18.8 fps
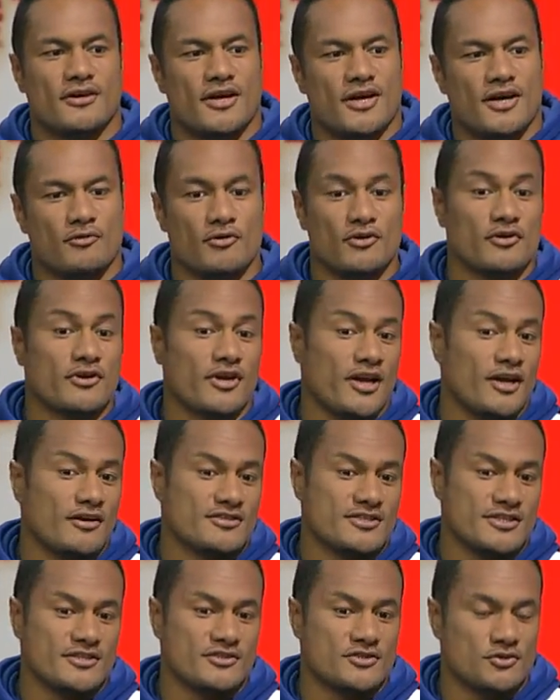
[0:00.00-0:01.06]
We look at how
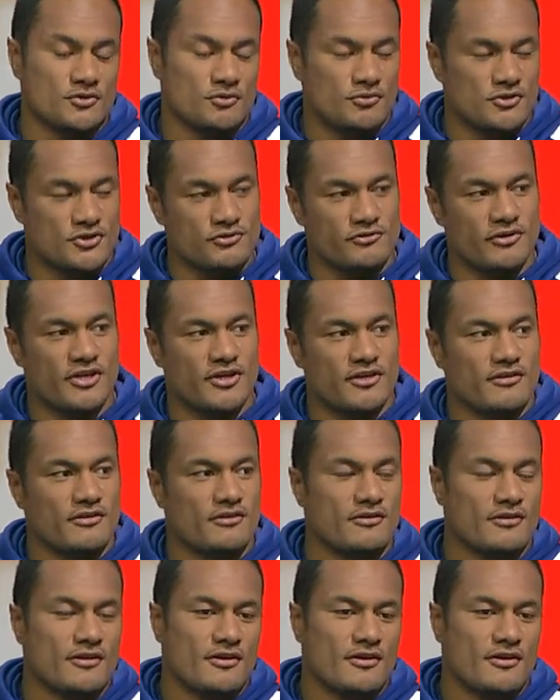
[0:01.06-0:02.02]
Tier 2 were treated.